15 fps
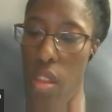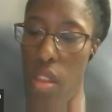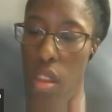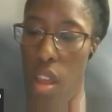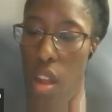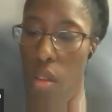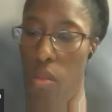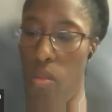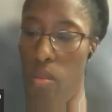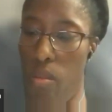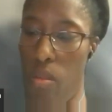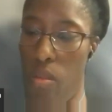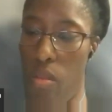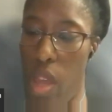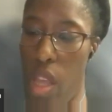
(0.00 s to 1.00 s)
that
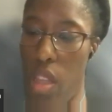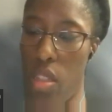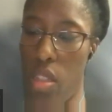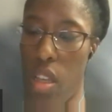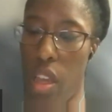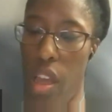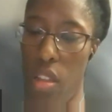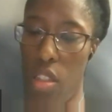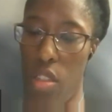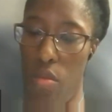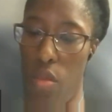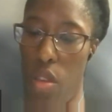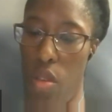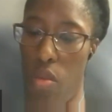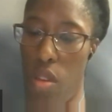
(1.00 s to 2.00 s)
mainly stuck out to
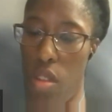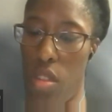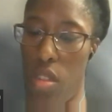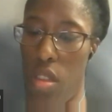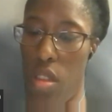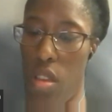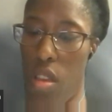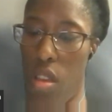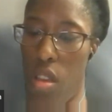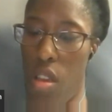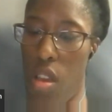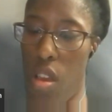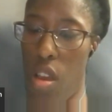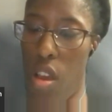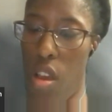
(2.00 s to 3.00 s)
me was the
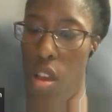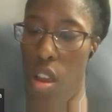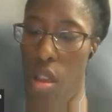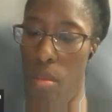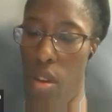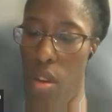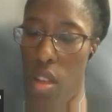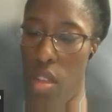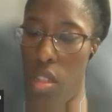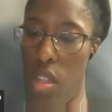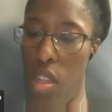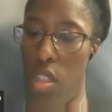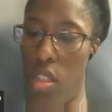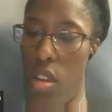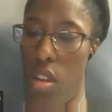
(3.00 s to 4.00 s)

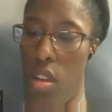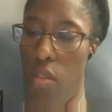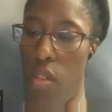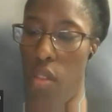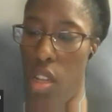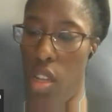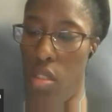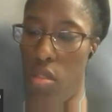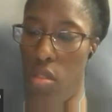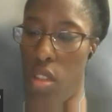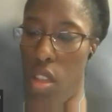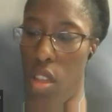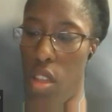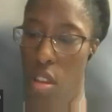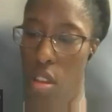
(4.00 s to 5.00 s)
criminalization of national
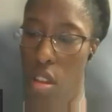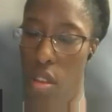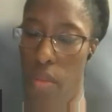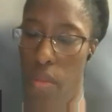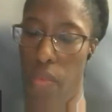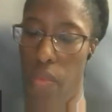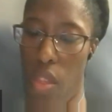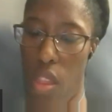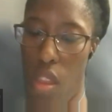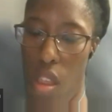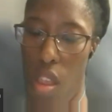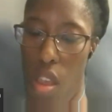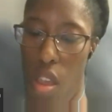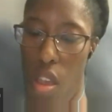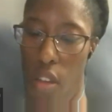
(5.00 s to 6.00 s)
security
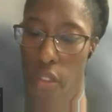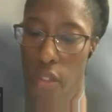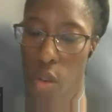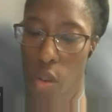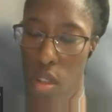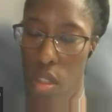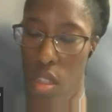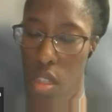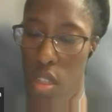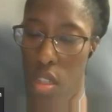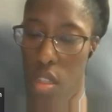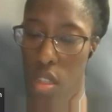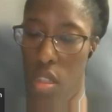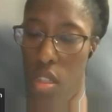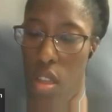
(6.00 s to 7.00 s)

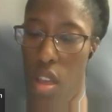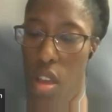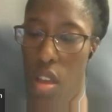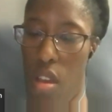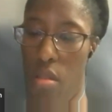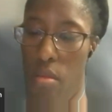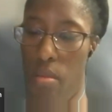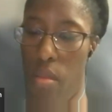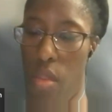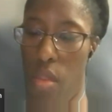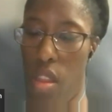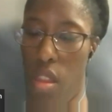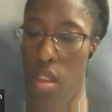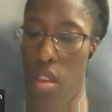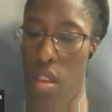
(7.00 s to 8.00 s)
forces
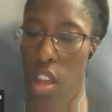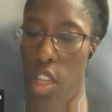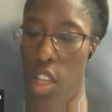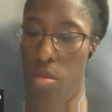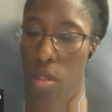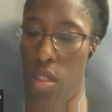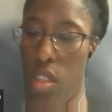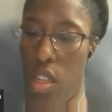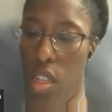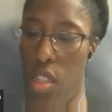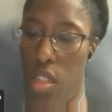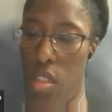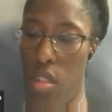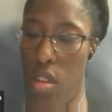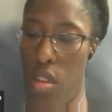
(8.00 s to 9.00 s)
and the
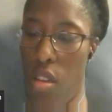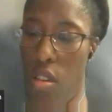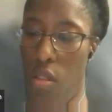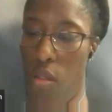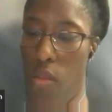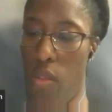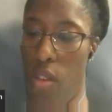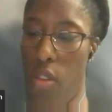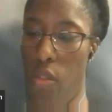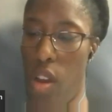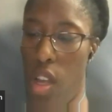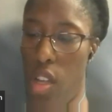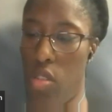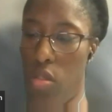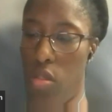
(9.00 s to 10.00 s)
exploitation of
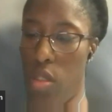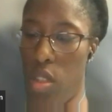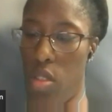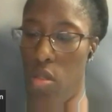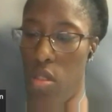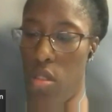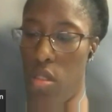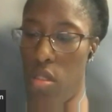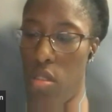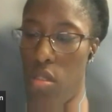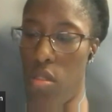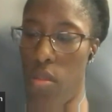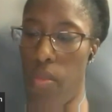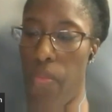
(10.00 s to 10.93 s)
natural resources.